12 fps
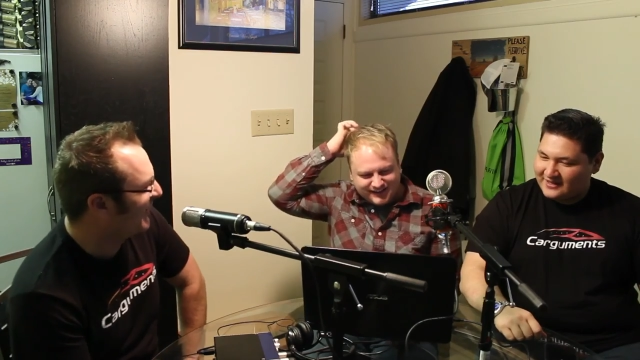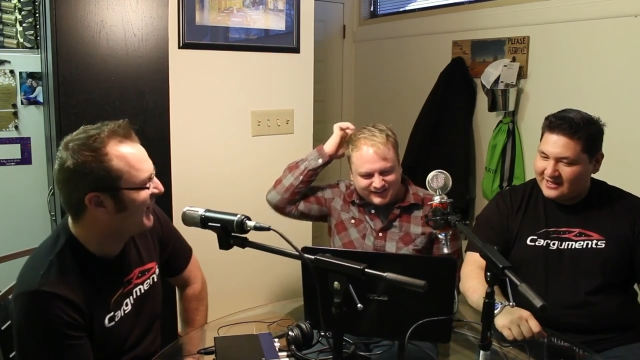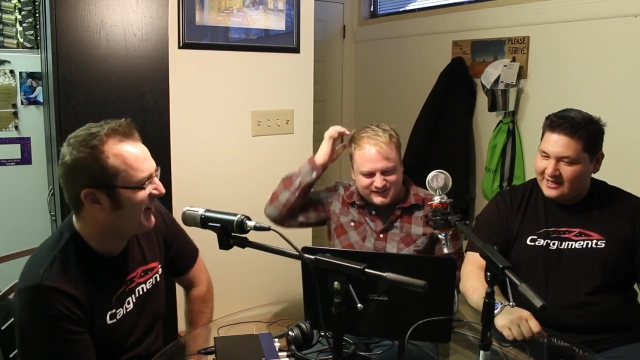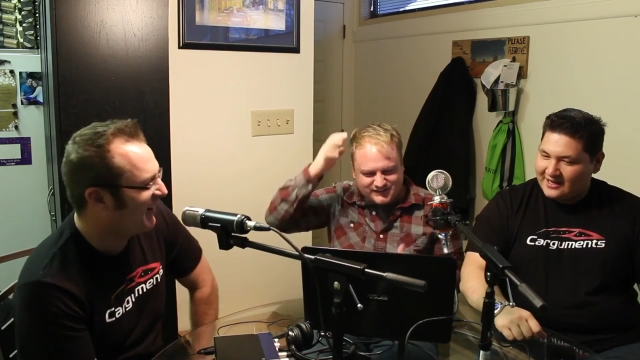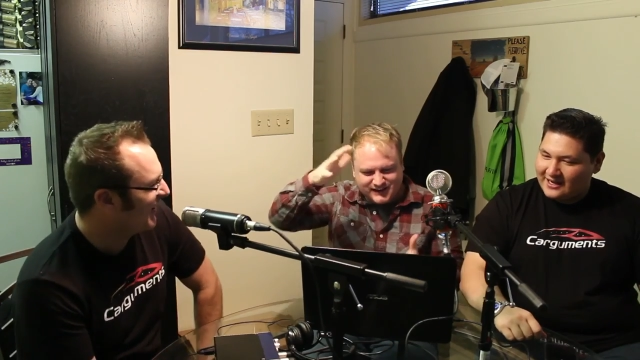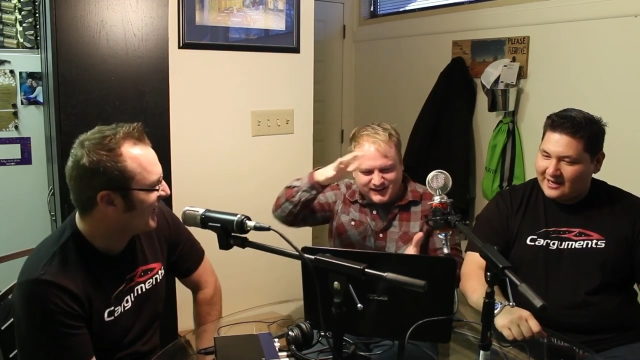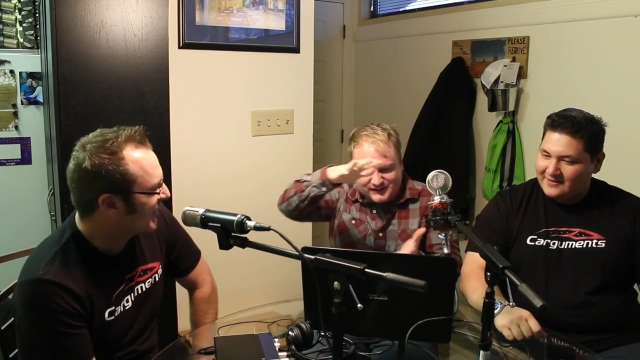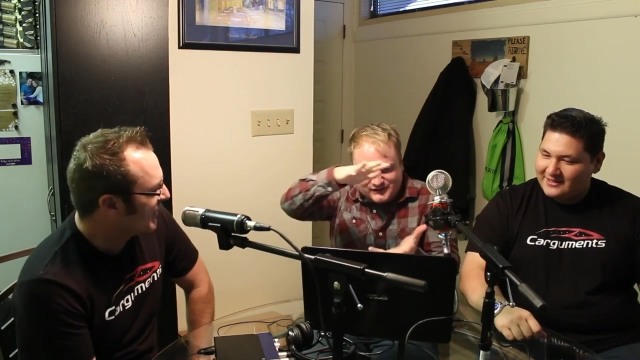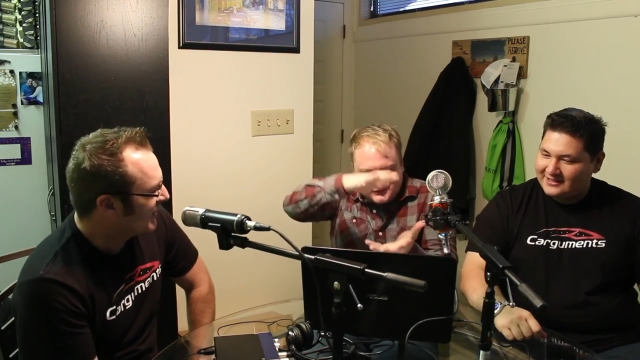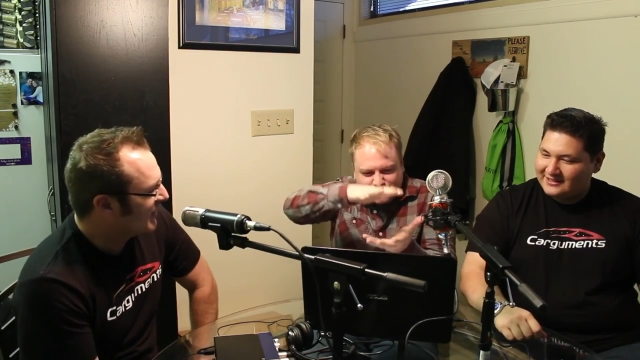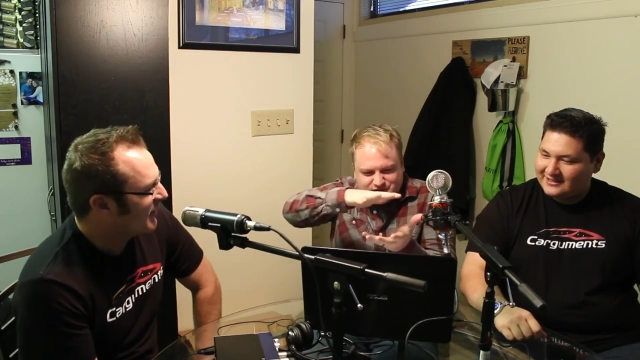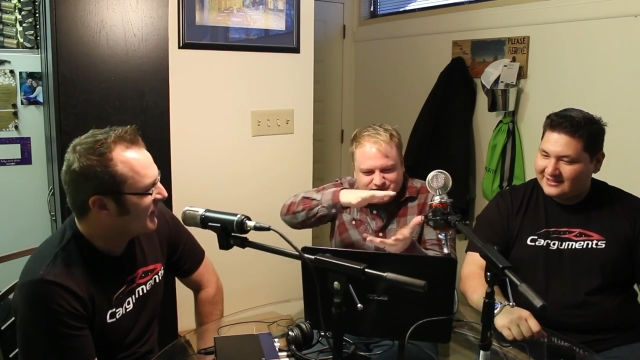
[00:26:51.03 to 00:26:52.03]
Speaker 1: and just kind of I
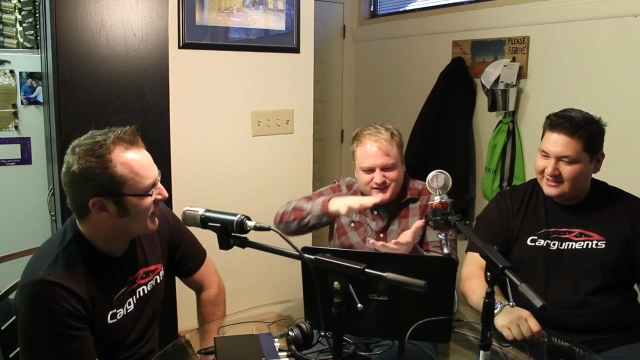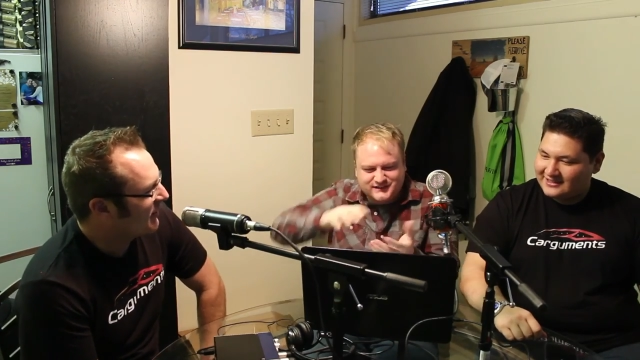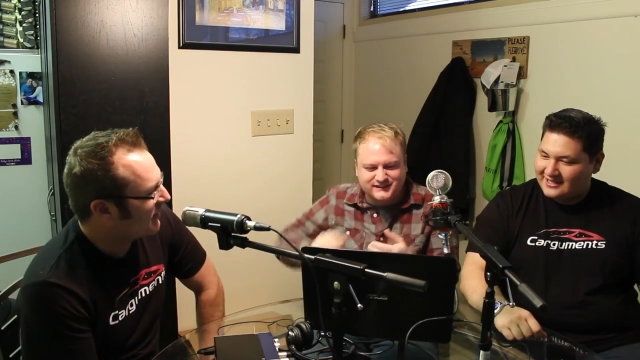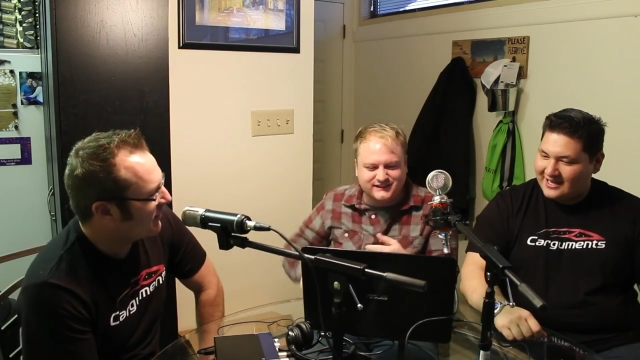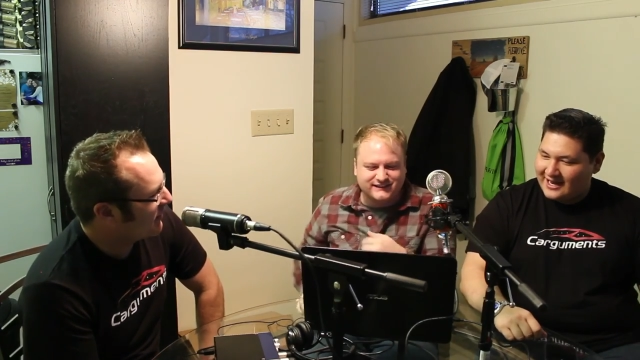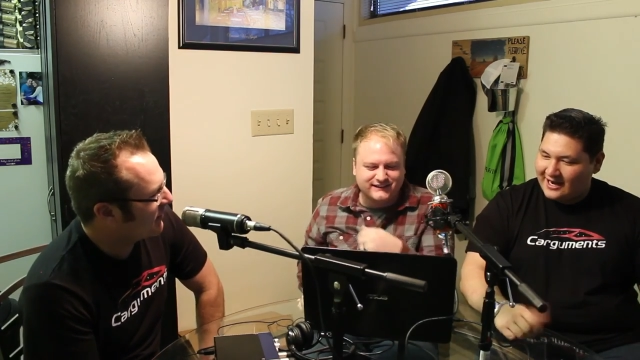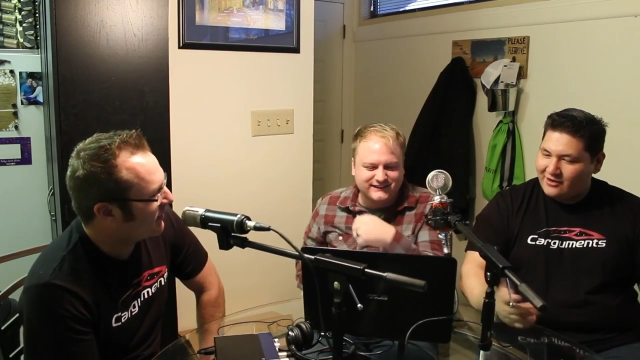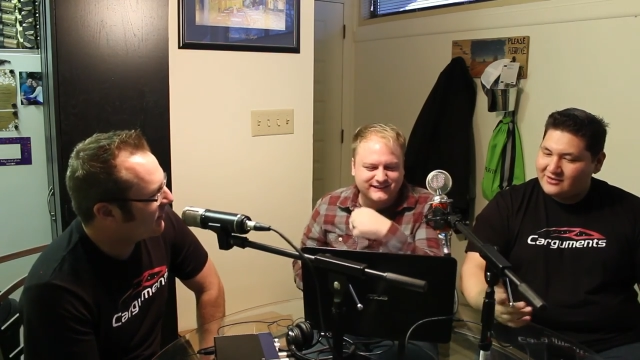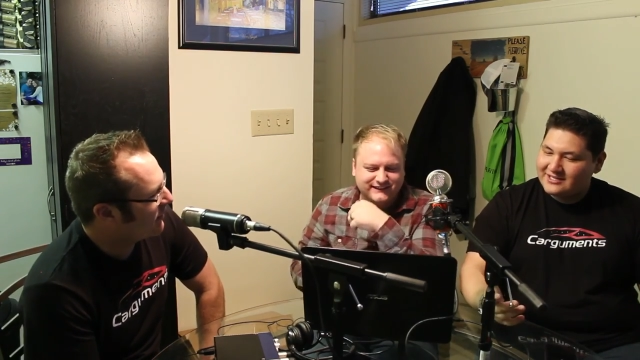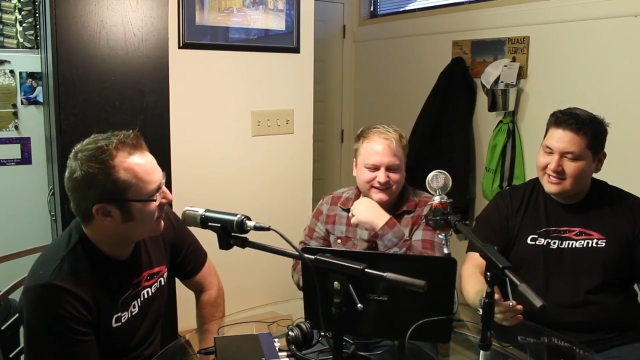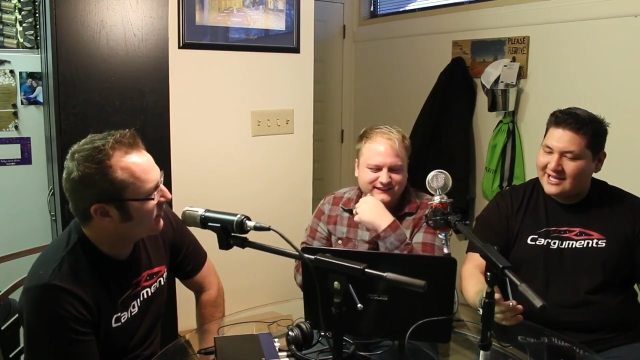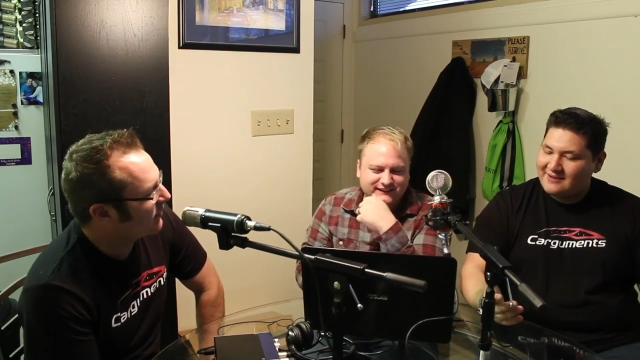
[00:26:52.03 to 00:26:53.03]
mean, squished it.
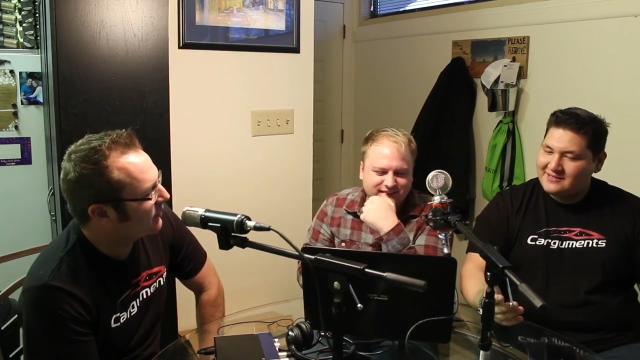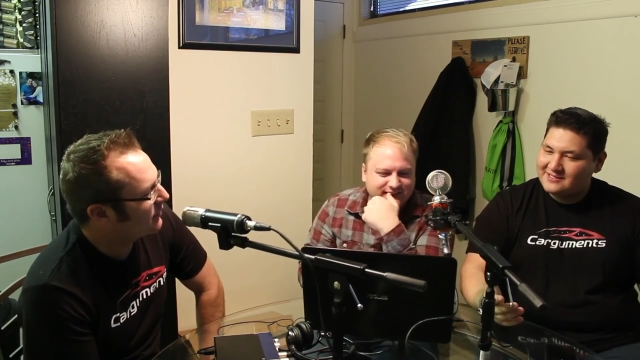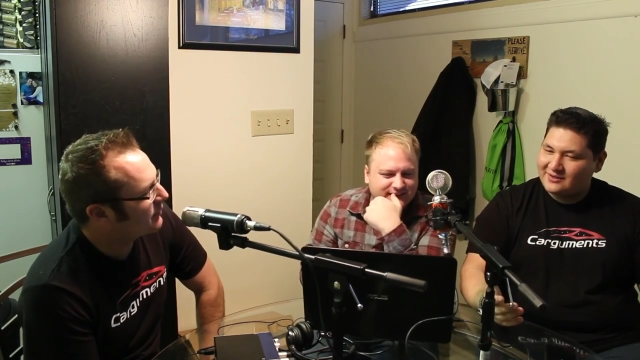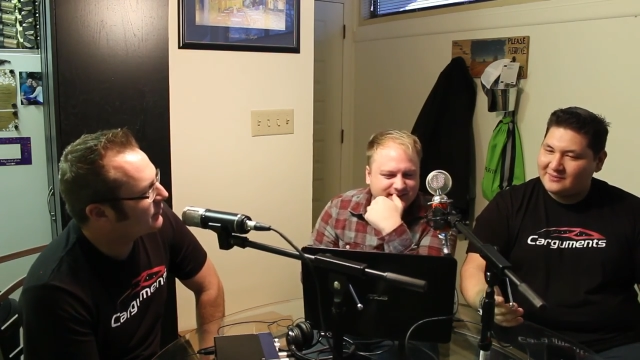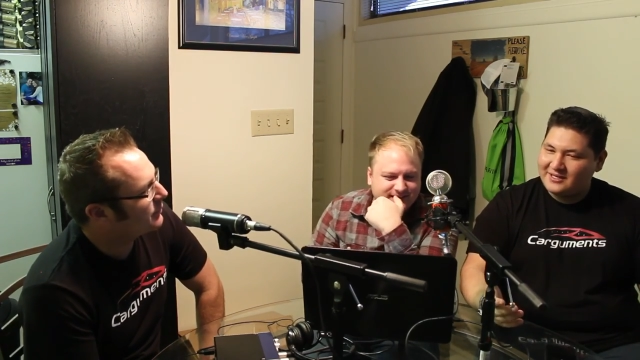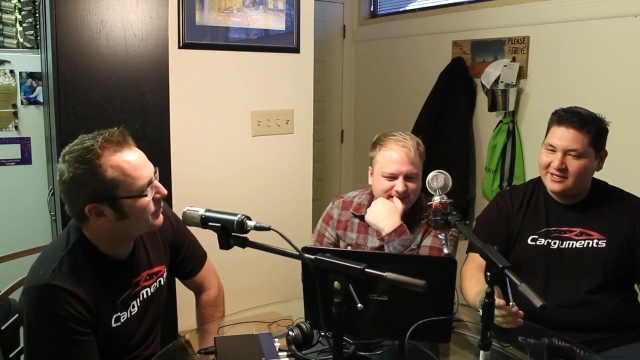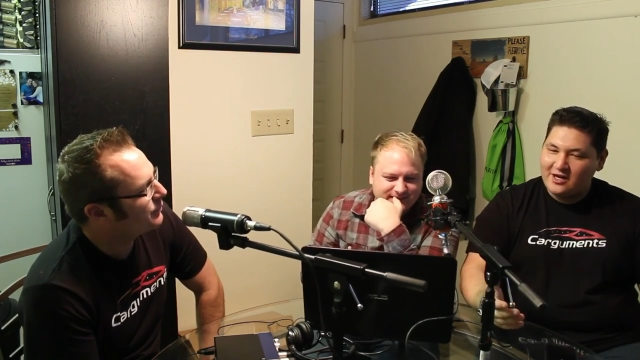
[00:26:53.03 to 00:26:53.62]
Aerodynamics. So I mean,